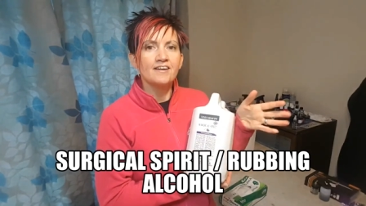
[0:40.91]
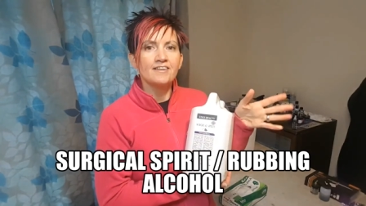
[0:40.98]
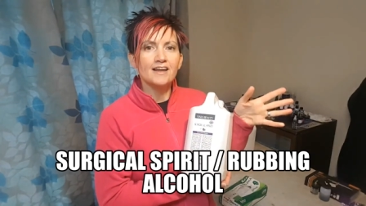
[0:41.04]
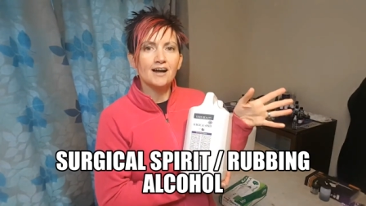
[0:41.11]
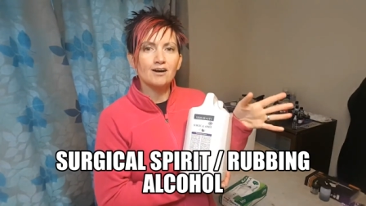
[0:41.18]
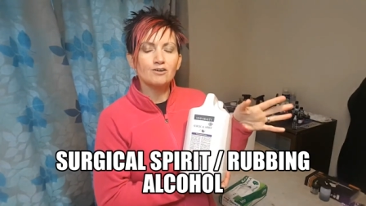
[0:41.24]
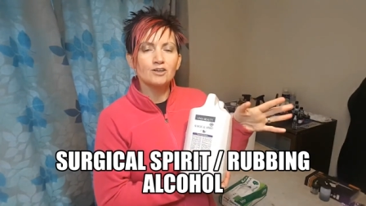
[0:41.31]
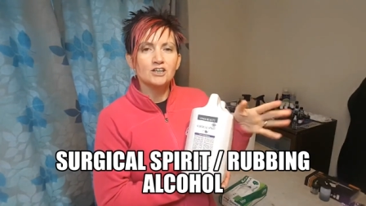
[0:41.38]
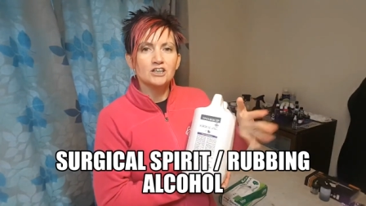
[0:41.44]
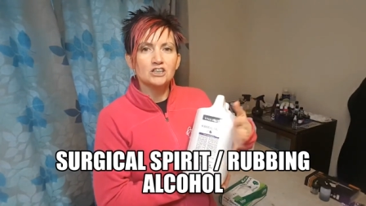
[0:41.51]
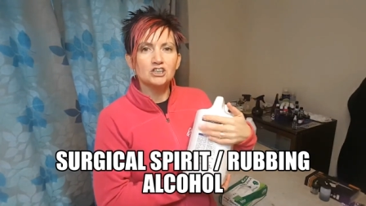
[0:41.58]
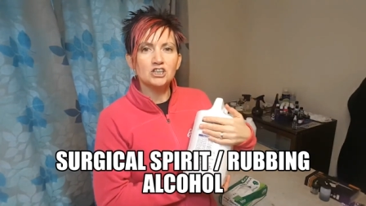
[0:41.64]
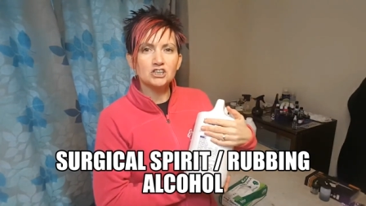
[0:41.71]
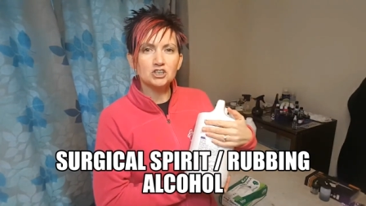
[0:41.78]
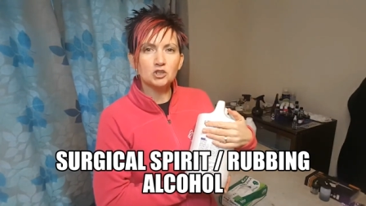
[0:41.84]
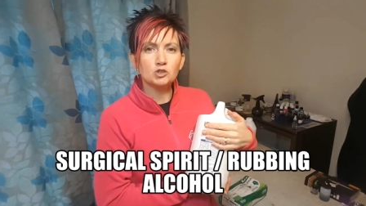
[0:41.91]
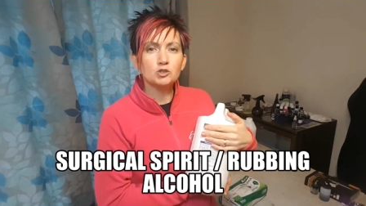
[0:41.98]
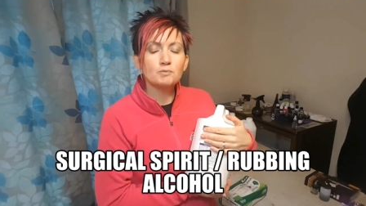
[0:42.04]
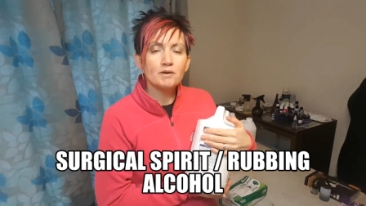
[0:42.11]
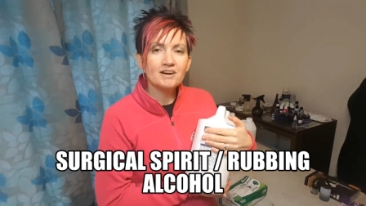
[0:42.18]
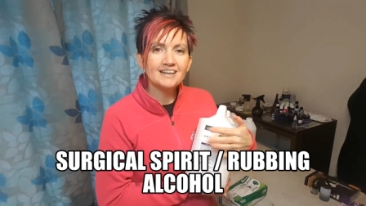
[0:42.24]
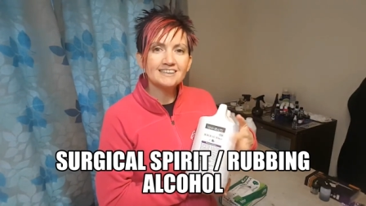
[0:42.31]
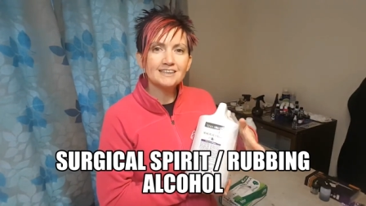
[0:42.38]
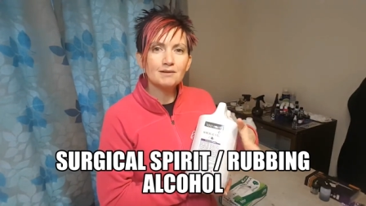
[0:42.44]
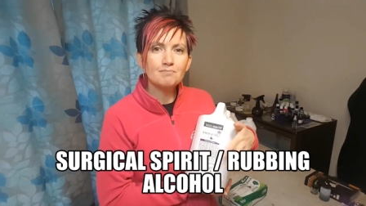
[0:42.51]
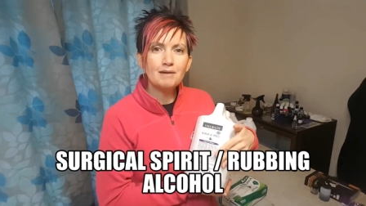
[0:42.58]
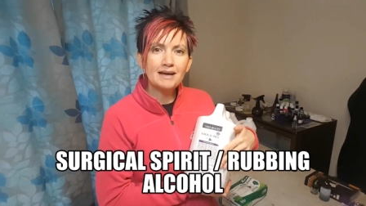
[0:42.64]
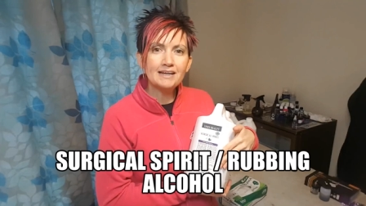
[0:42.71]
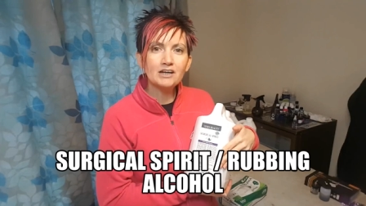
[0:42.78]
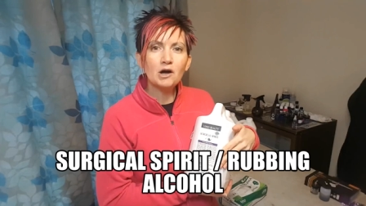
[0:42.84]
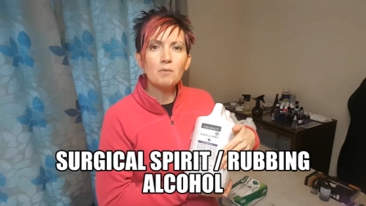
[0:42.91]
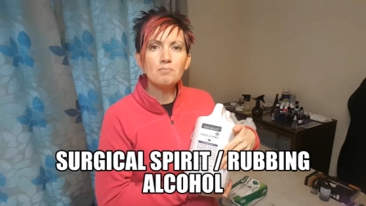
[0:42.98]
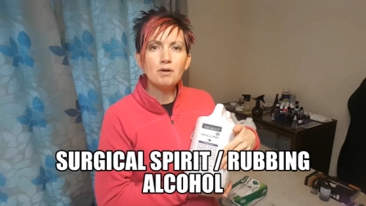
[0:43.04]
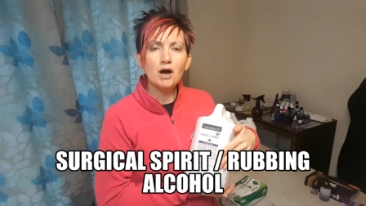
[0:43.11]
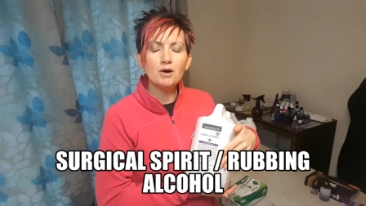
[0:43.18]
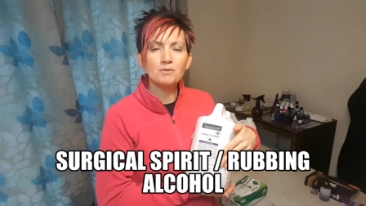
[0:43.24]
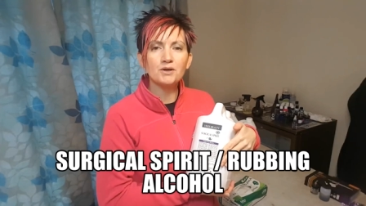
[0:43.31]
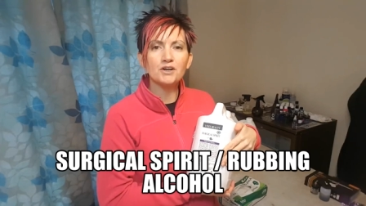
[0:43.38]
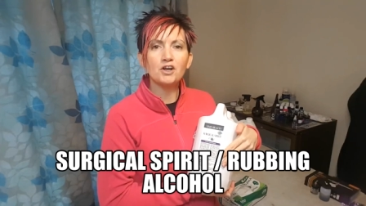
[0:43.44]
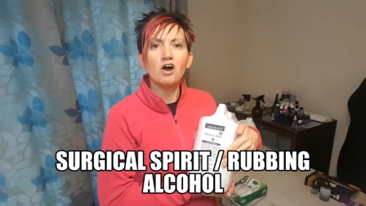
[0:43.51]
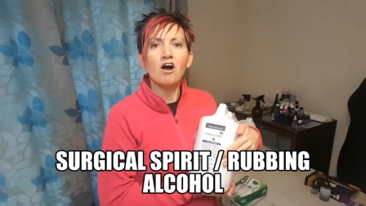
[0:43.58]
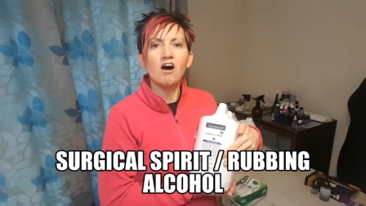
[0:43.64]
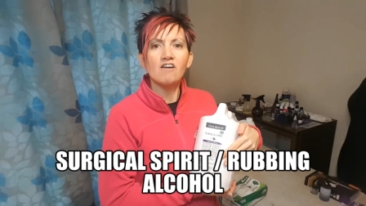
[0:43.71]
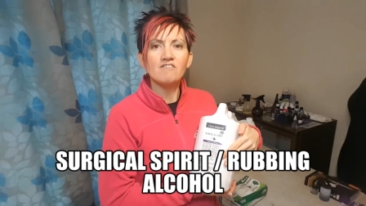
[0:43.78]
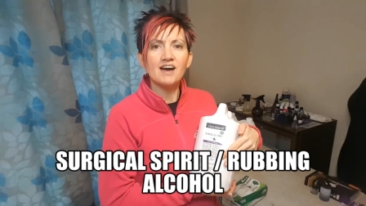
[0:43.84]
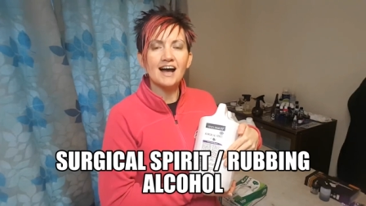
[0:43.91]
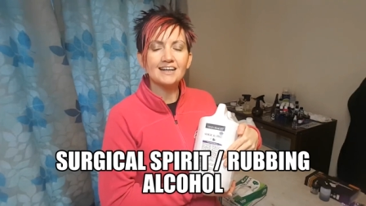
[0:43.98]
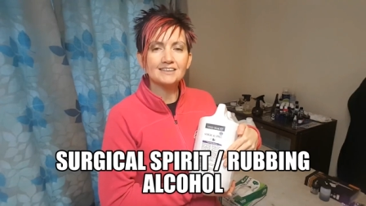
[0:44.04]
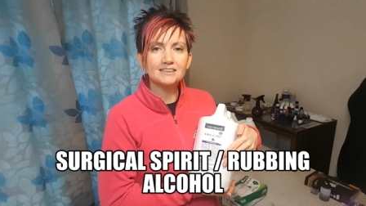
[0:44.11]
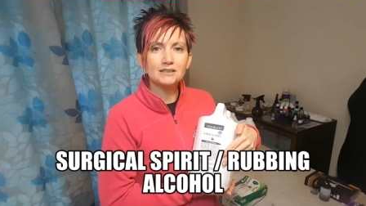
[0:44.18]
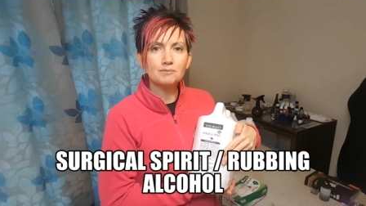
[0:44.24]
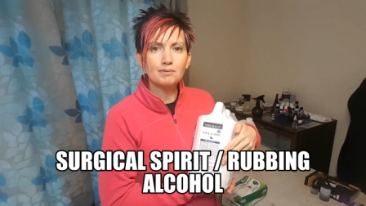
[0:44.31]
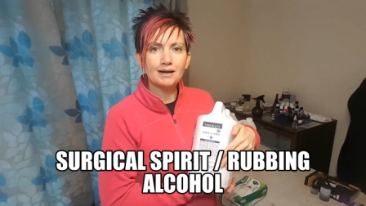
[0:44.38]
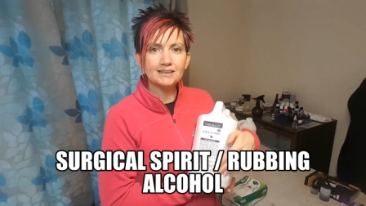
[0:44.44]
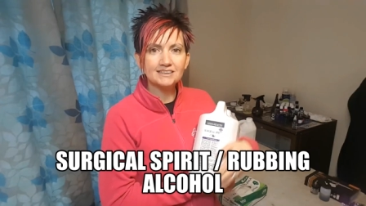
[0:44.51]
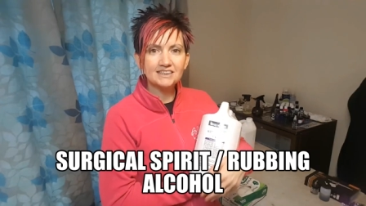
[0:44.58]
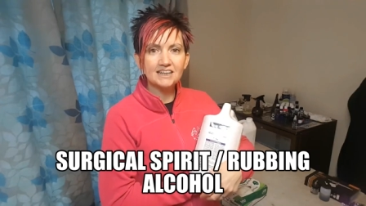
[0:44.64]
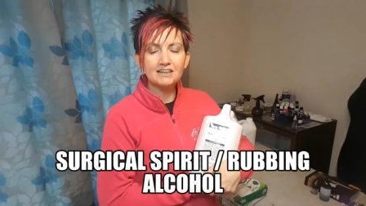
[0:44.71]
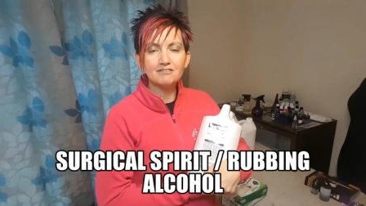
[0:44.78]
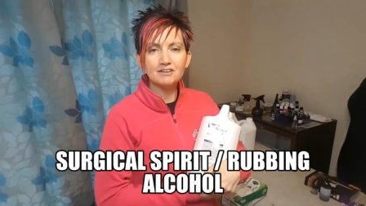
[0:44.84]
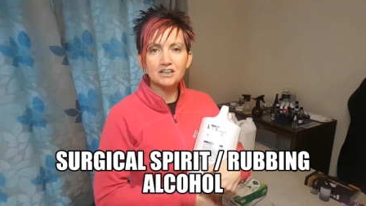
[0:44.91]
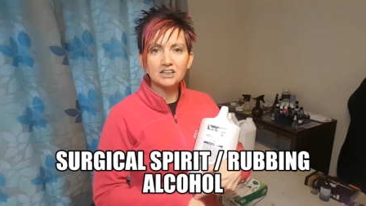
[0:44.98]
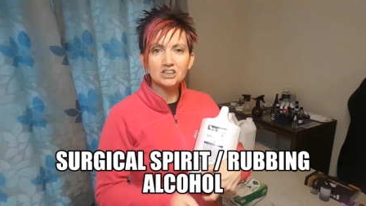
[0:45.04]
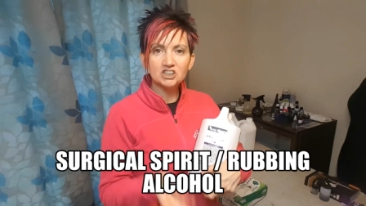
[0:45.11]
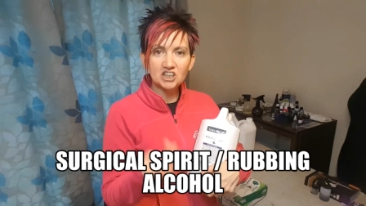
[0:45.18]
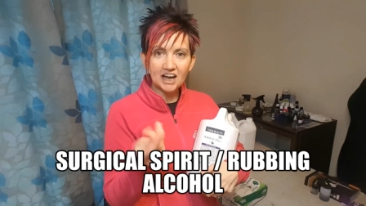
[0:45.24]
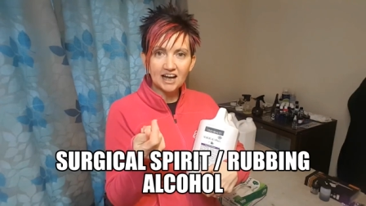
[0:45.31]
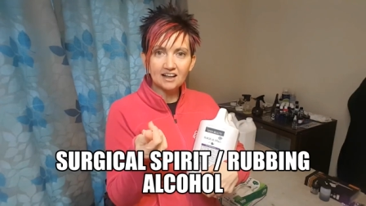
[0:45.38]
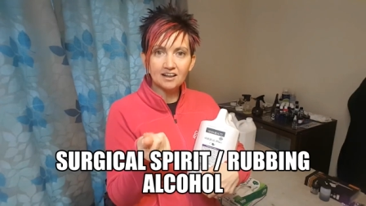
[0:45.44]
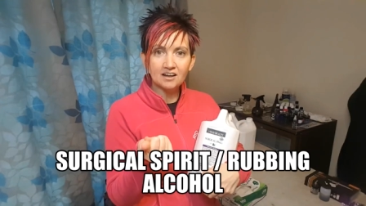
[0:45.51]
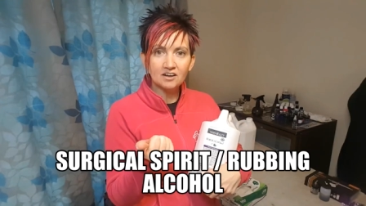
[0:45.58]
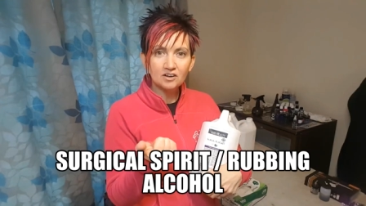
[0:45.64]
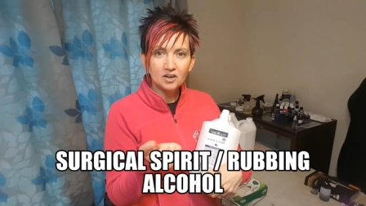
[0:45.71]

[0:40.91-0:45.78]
Now, surgical spirit is the main component of antibacterial gel,